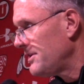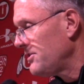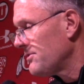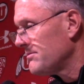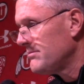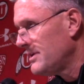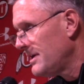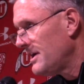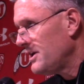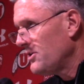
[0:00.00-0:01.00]
than
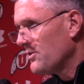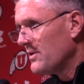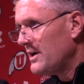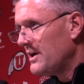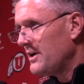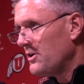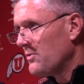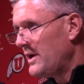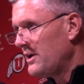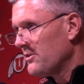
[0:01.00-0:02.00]
your
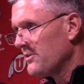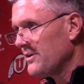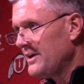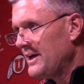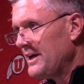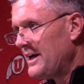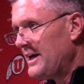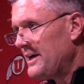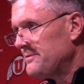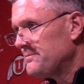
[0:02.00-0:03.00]
regular
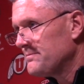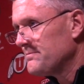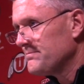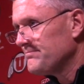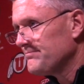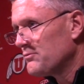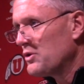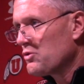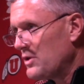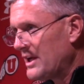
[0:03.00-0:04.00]

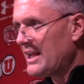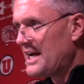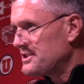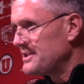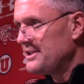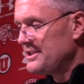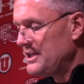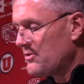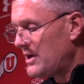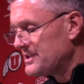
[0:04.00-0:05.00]
recruiting classes that you
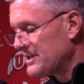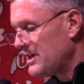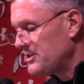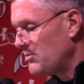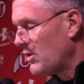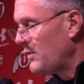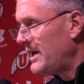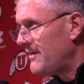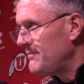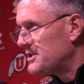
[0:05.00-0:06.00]
see across the country, where we
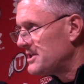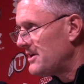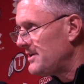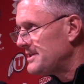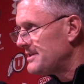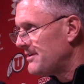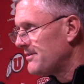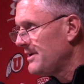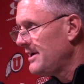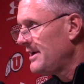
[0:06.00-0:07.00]
have missionaries
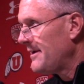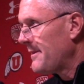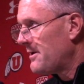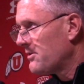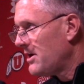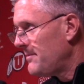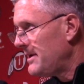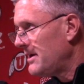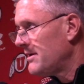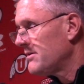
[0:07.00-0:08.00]
that are
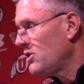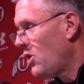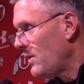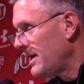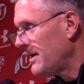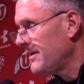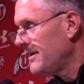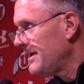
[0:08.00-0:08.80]
coming, going,